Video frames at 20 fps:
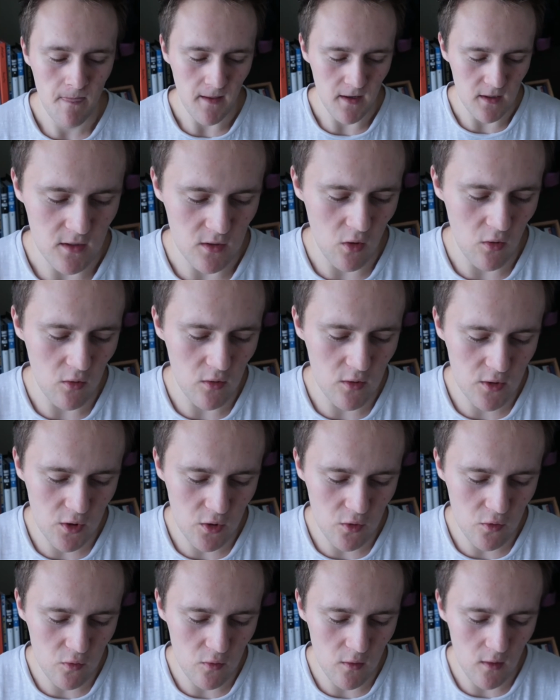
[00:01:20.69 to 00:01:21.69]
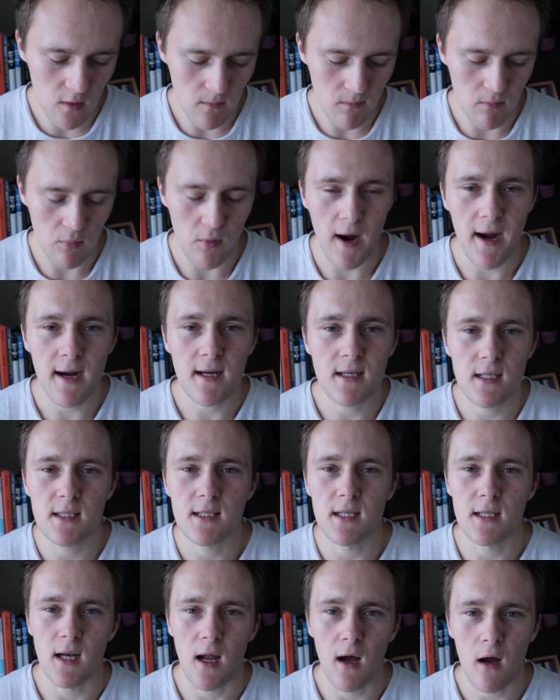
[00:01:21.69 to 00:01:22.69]
As long as you
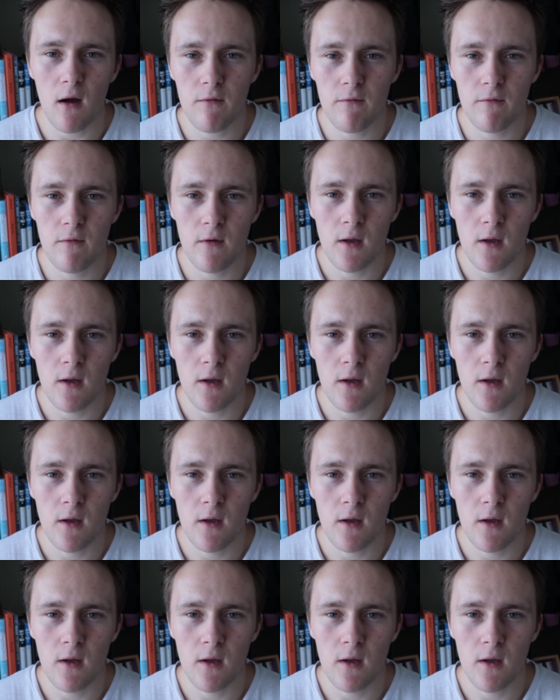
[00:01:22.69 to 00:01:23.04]
practice enough